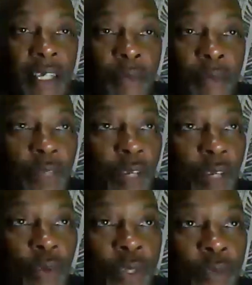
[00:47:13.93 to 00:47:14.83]
I'm trying to
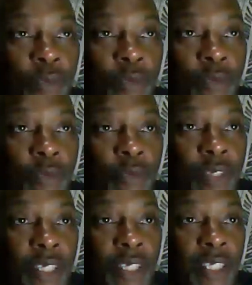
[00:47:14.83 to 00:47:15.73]
hope this
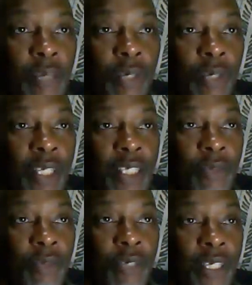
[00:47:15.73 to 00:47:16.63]
unstable
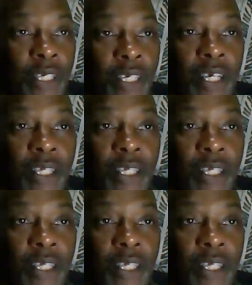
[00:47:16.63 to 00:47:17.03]
connection with him.